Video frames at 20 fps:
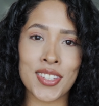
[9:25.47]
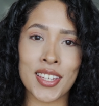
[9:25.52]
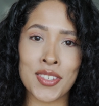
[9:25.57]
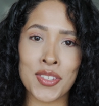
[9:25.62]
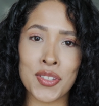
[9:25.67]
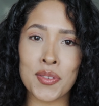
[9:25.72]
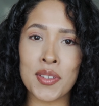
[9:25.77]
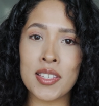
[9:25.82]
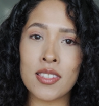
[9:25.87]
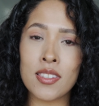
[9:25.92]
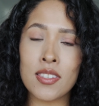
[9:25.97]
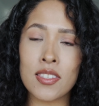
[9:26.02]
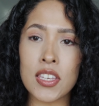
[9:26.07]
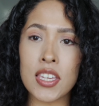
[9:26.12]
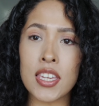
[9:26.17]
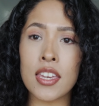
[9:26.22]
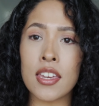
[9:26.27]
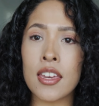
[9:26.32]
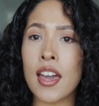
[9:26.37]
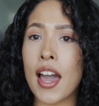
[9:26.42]
As you can
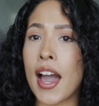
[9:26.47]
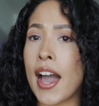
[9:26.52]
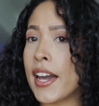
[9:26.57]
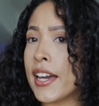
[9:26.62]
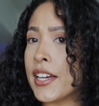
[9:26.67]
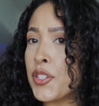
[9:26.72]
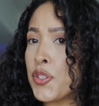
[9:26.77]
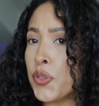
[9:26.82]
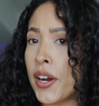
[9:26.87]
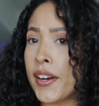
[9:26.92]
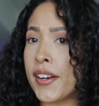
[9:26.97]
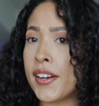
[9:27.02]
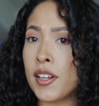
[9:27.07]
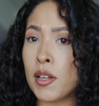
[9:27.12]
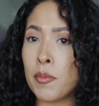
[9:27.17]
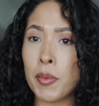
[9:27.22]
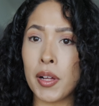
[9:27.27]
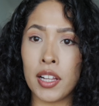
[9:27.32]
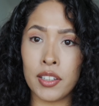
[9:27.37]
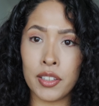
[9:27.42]
see, I dried it
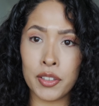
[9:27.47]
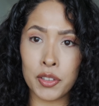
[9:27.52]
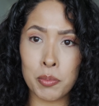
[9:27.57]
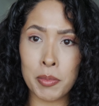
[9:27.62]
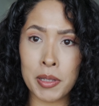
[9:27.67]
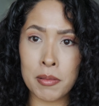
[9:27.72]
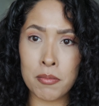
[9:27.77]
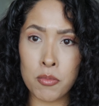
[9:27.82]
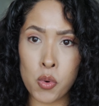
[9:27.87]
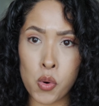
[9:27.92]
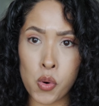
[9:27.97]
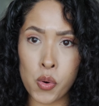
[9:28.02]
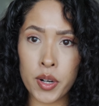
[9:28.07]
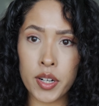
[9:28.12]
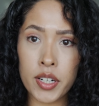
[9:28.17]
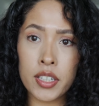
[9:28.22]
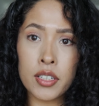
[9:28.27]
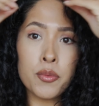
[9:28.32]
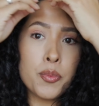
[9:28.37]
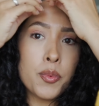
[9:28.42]
up a little bit
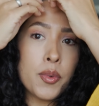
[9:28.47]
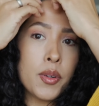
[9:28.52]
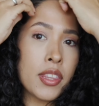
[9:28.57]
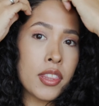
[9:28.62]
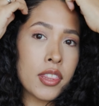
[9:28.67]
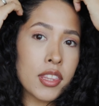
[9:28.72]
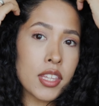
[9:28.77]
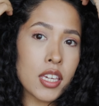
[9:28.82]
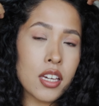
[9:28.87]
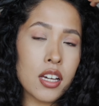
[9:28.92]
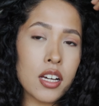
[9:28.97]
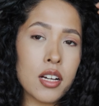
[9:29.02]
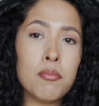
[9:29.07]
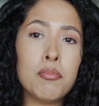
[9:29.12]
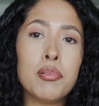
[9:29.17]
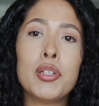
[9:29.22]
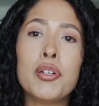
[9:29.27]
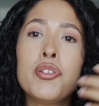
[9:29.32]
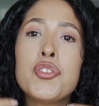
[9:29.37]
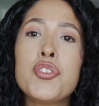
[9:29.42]
more with the
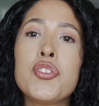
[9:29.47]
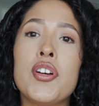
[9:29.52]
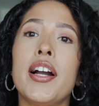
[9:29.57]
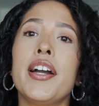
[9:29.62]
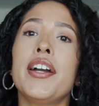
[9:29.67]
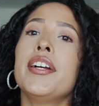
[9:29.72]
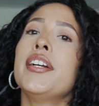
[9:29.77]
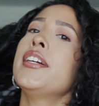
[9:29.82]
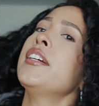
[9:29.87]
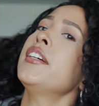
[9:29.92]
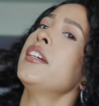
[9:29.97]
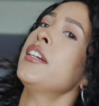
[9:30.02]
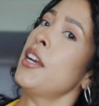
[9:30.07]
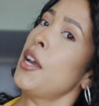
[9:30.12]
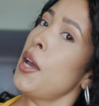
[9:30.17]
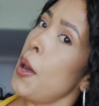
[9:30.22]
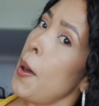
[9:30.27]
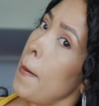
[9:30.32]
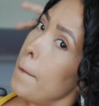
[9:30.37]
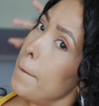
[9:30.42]
blow dryer,
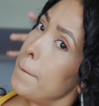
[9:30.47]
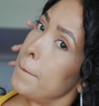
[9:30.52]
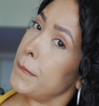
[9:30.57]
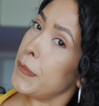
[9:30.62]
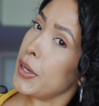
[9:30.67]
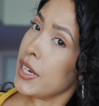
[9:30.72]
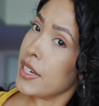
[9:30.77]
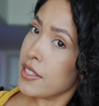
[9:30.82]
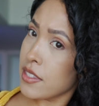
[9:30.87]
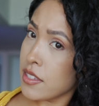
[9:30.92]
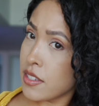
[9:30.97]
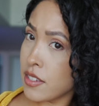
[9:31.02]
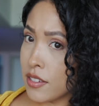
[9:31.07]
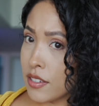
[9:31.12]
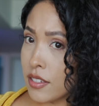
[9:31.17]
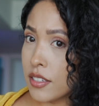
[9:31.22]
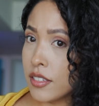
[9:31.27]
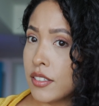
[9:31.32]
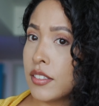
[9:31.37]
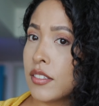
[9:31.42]

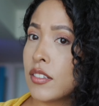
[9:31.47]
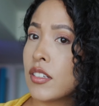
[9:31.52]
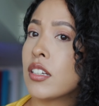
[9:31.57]
but